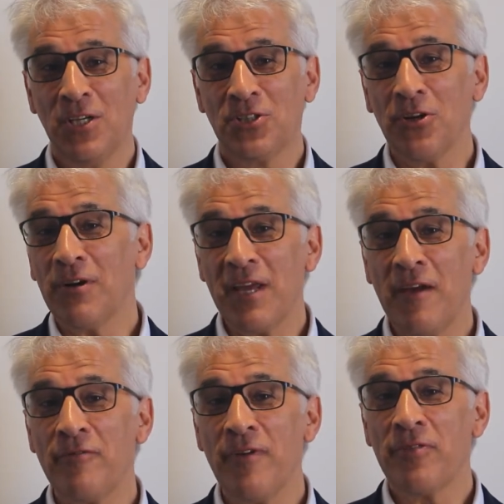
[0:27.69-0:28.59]
Surely
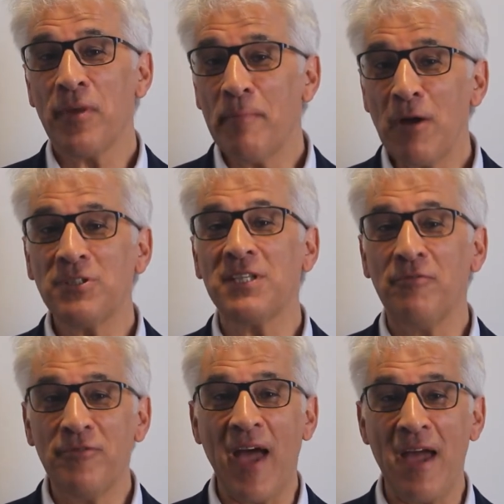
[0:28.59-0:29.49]
if the most
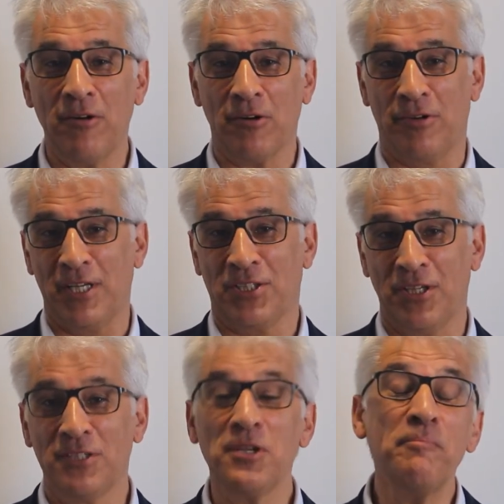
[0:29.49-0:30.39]
devout
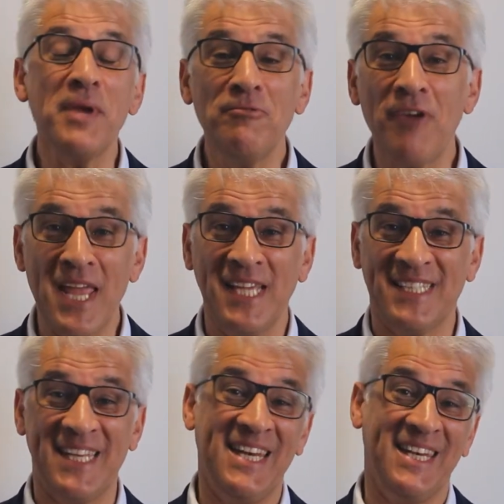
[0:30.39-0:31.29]
Christians have been
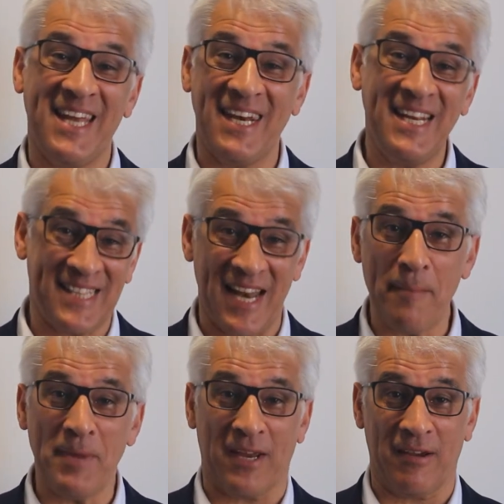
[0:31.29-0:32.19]
raised in an
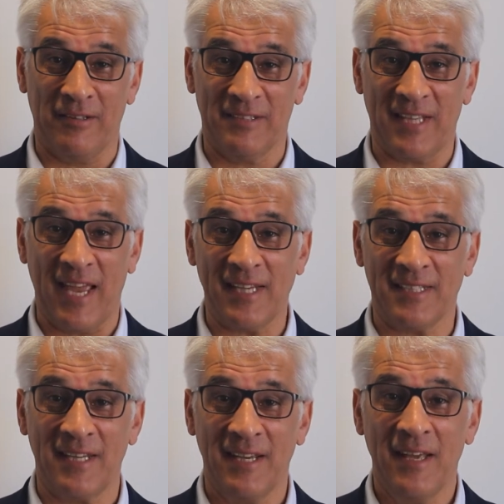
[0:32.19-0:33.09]
Islamic
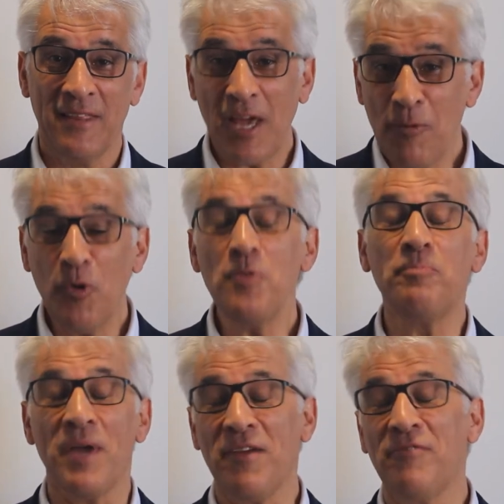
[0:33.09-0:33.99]
context, they
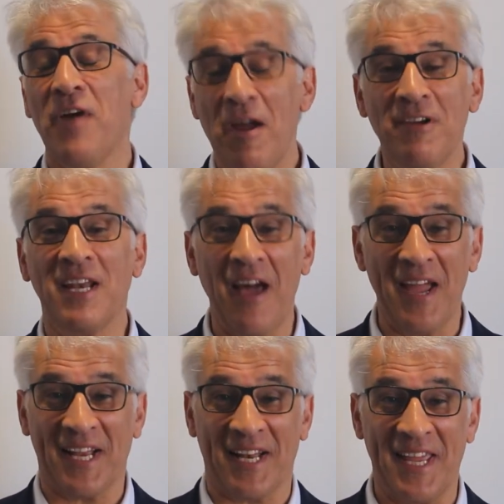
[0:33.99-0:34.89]
would be very
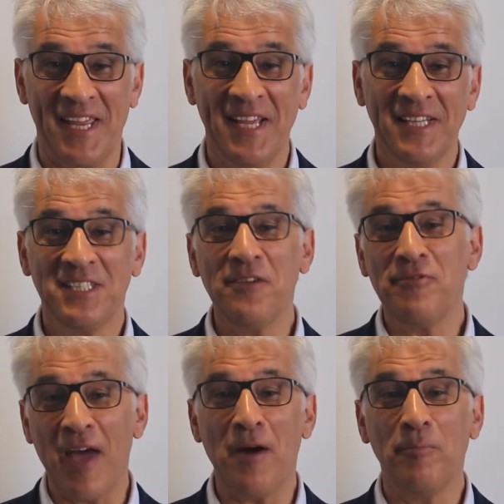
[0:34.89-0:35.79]
likely
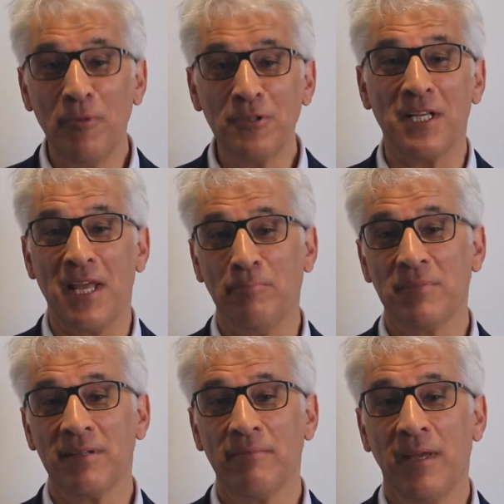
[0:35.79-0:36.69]
devout
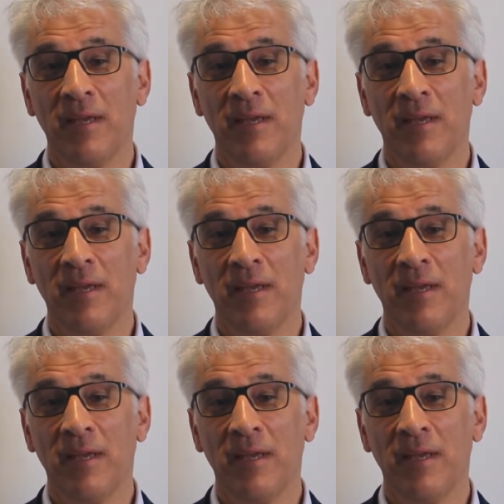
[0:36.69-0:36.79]
Muslims.